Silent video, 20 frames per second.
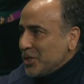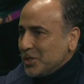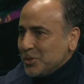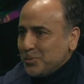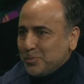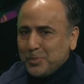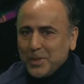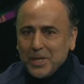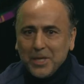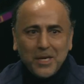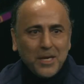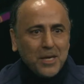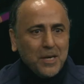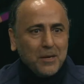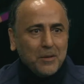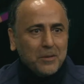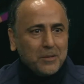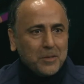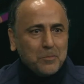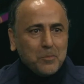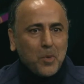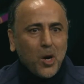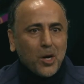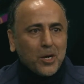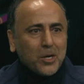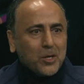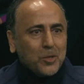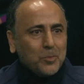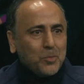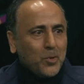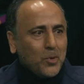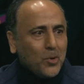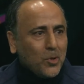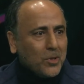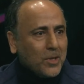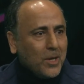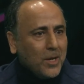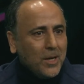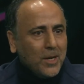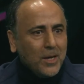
It's pretty remarkable